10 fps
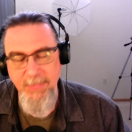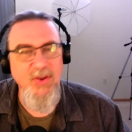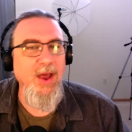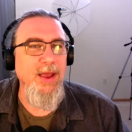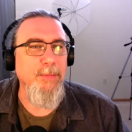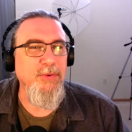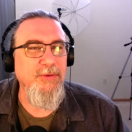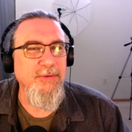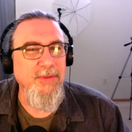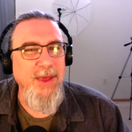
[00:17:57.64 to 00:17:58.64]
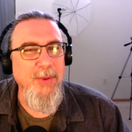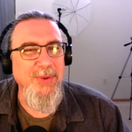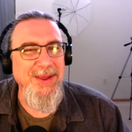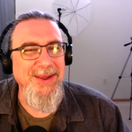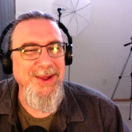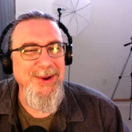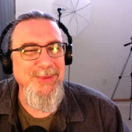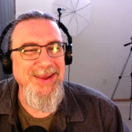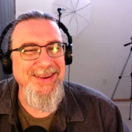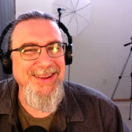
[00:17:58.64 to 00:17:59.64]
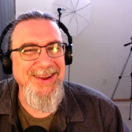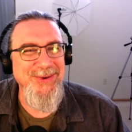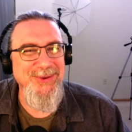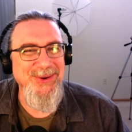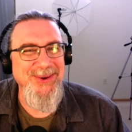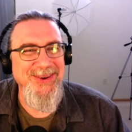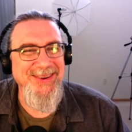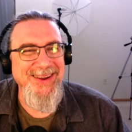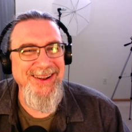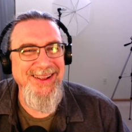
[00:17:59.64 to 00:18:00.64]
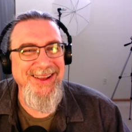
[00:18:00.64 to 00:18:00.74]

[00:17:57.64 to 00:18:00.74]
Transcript: types that we encounter, right?